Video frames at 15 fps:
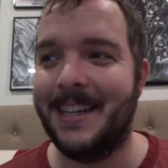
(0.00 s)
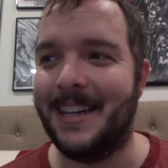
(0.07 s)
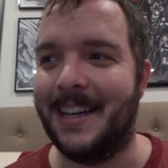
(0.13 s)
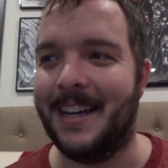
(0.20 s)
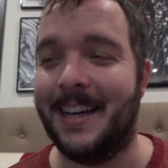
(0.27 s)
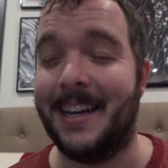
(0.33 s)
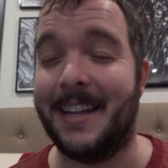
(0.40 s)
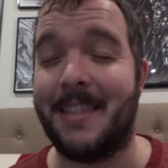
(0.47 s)

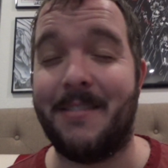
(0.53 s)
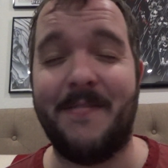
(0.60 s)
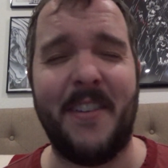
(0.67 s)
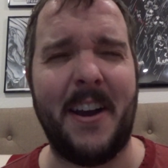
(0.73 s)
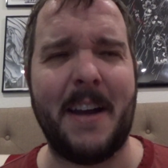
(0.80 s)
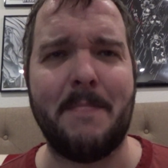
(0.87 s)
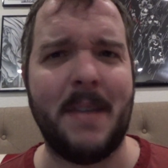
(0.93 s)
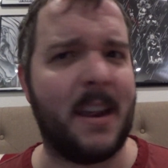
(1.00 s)
Uh, it's a
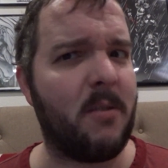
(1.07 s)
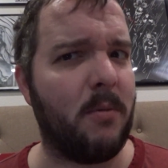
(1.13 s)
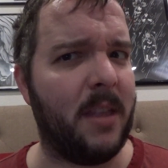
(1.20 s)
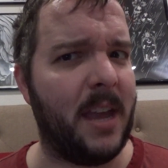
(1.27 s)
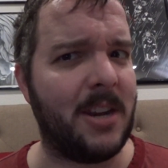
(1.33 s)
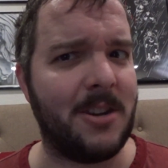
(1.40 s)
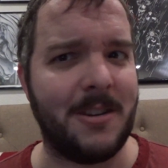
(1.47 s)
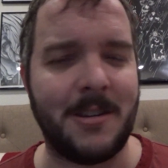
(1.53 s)
very mixed
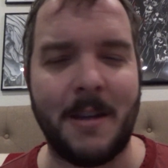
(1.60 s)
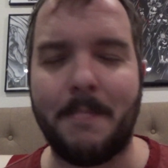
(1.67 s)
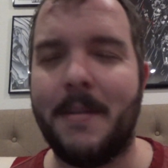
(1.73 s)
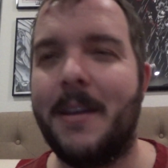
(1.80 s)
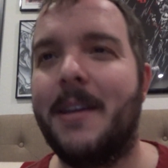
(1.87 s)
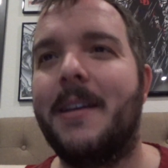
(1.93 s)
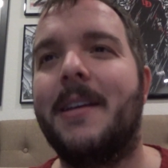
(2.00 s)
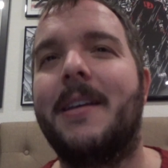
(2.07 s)
relationship.
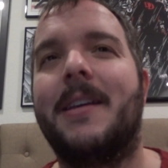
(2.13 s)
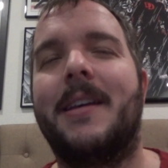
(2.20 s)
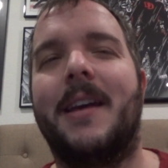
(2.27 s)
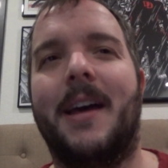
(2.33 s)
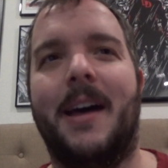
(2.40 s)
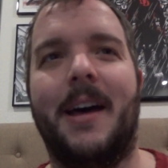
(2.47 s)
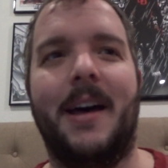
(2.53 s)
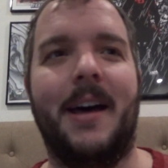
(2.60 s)

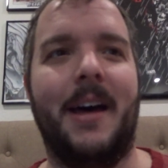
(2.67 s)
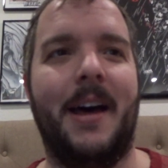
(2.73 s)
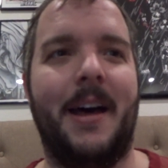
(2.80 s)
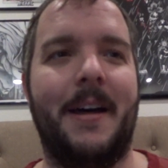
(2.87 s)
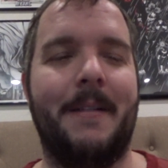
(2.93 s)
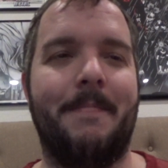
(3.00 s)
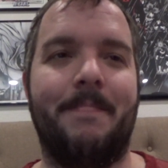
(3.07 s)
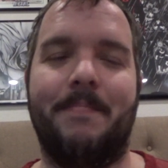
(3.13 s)

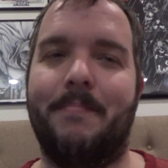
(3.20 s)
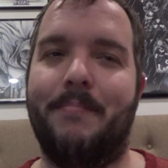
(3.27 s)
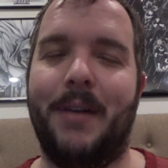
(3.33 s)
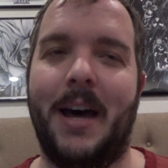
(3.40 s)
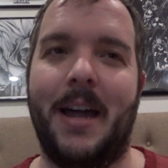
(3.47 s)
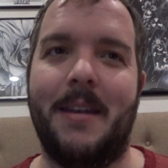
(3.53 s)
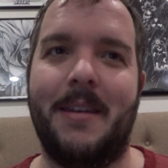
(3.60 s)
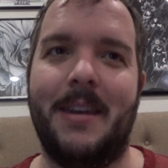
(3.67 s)
Um,
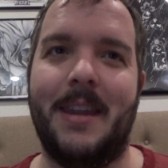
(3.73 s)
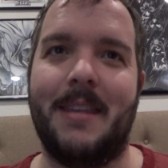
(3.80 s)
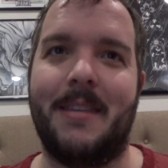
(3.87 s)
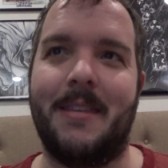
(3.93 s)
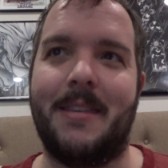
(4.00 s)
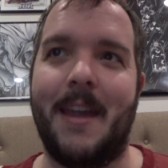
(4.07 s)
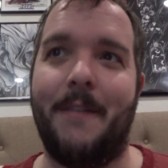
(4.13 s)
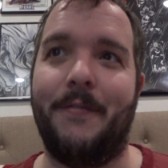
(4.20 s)
but this
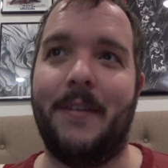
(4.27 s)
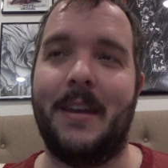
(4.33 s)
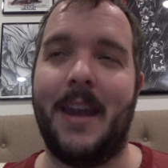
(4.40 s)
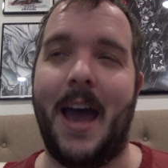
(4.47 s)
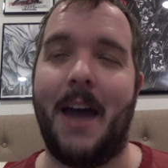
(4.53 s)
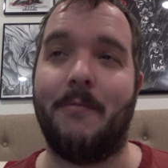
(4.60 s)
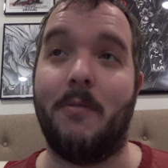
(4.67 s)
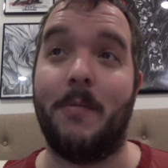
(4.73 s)
is definitely
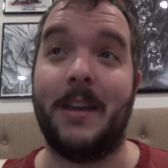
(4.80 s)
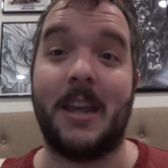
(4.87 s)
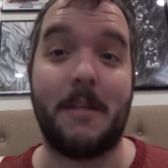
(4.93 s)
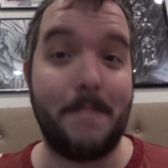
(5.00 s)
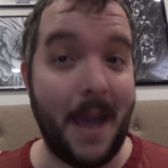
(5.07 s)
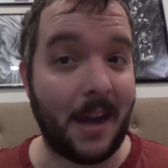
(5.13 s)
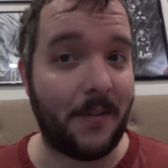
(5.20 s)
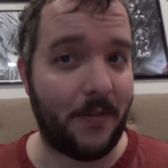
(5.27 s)
not what we
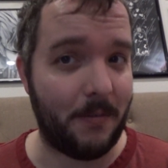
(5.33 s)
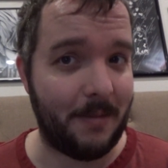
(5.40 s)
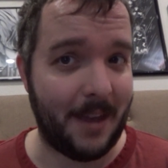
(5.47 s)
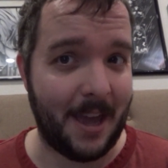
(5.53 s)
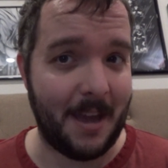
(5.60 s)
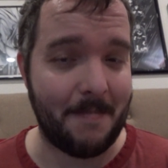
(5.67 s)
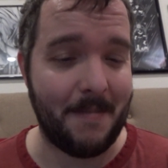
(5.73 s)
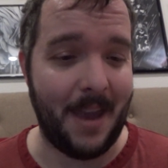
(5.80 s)
expect from
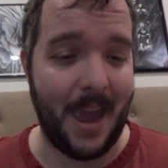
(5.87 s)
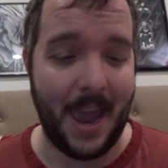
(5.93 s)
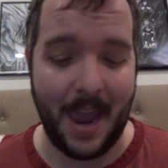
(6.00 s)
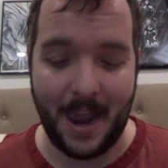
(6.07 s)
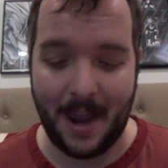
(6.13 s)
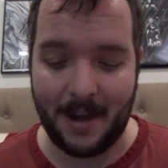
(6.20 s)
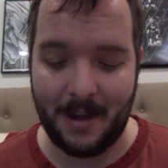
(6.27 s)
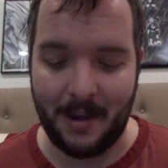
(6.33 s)
them,
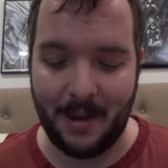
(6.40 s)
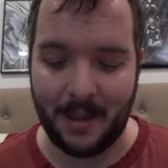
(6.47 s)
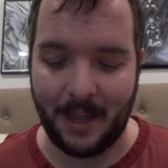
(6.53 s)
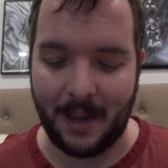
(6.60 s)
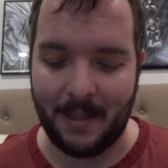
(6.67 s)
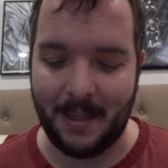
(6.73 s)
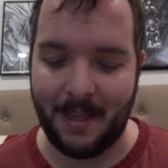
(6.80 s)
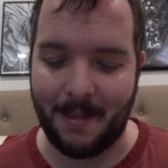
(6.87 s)
and you
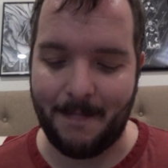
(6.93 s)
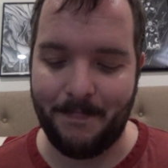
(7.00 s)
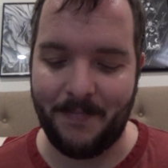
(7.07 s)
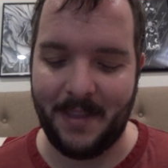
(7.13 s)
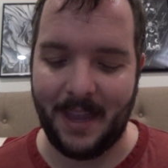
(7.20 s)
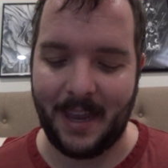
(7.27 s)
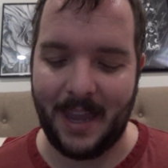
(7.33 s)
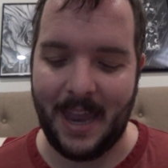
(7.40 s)
like this,
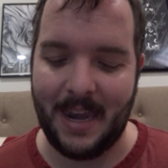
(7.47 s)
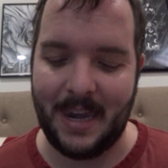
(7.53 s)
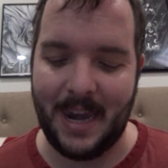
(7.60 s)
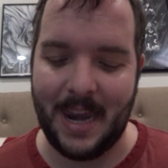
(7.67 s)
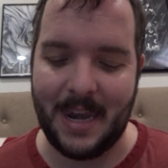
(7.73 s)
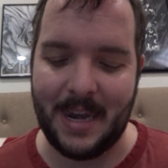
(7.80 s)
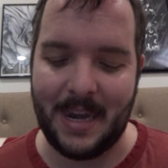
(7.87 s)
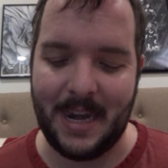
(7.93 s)
like it,
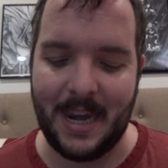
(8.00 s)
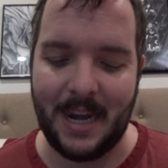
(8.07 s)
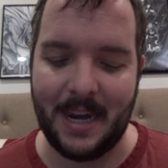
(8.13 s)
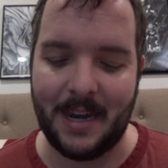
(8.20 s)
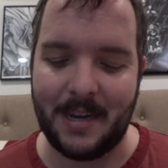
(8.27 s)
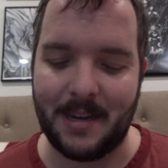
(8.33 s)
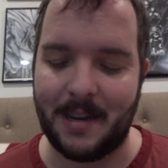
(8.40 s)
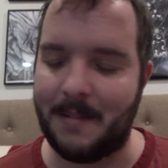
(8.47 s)
it
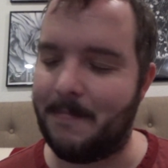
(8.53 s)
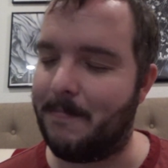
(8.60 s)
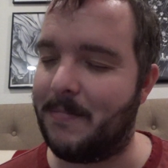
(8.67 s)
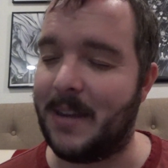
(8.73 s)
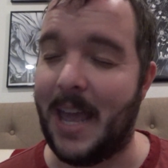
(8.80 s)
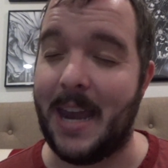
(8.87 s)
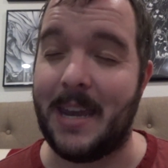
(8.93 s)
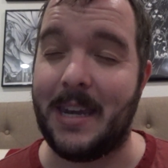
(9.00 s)
needed,
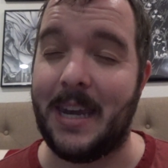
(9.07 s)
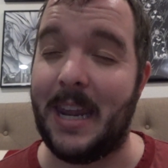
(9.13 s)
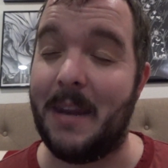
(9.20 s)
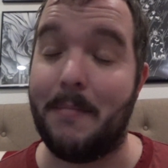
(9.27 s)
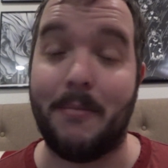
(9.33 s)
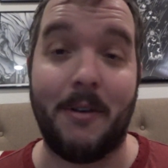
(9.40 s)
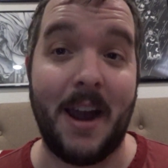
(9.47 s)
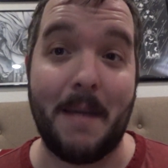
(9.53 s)
it
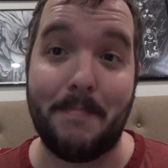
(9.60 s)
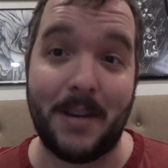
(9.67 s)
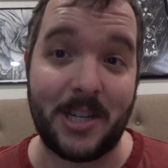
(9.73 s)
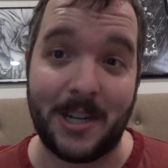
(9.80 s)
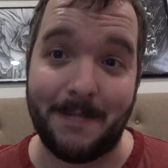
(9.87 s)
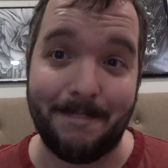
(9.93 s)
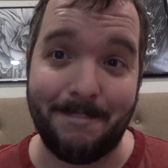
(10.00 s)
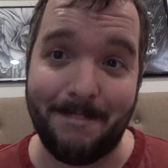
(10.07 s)
needed more
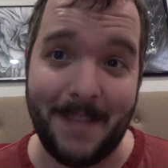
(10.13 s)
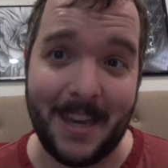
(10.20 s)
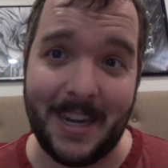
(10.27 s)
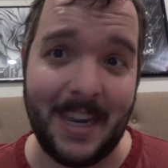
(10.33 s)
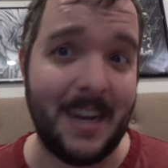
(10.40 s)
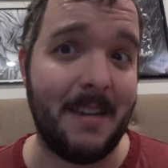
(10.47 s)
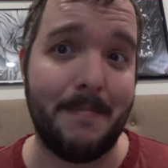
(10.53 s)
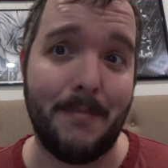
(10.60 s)
ambition. It
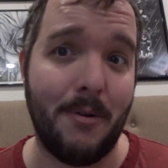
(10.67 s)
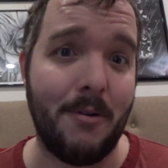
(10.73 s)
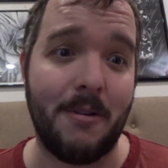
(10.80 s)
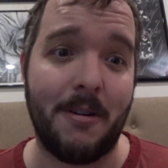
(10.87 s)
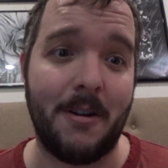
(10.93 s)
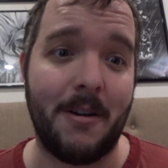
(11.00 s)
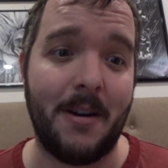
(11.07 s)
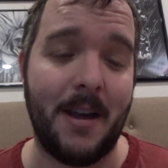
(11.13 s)
needed
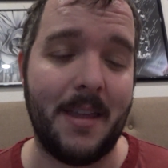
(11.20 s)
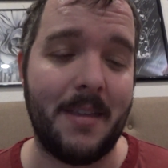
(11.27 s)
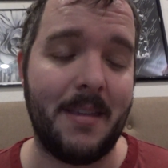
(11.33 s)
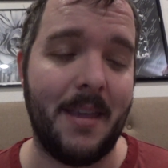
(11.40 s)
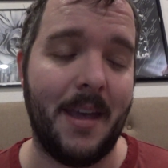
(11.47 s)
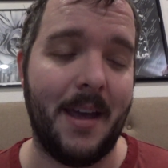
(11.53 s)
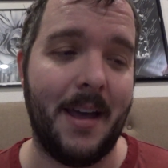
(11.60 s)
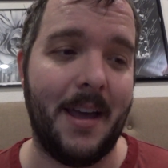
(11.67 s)
more
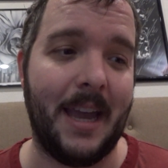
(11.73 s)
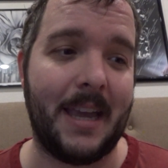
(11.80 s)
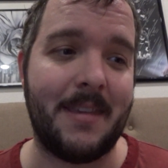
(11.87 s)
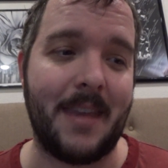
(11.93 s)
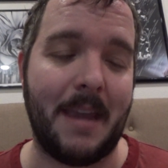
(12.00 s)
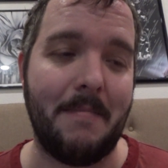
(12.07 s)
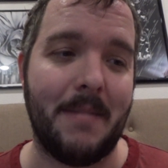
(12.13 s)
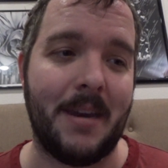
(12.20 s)
uh,
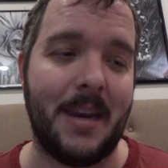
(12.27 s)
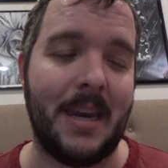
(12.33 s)
excitement.